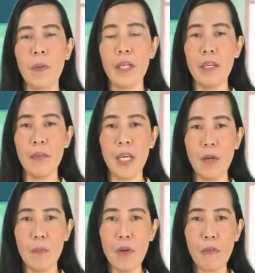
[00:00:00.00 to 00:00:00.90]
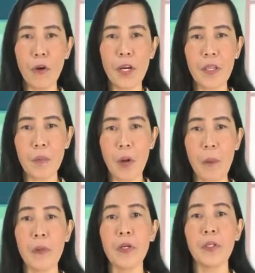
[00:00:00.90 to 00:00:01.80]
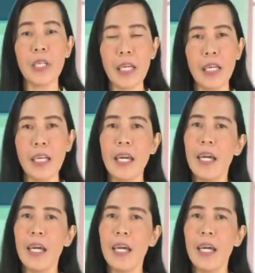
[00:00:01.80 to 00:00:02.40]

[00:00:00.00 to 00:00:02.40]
activity before the proper routine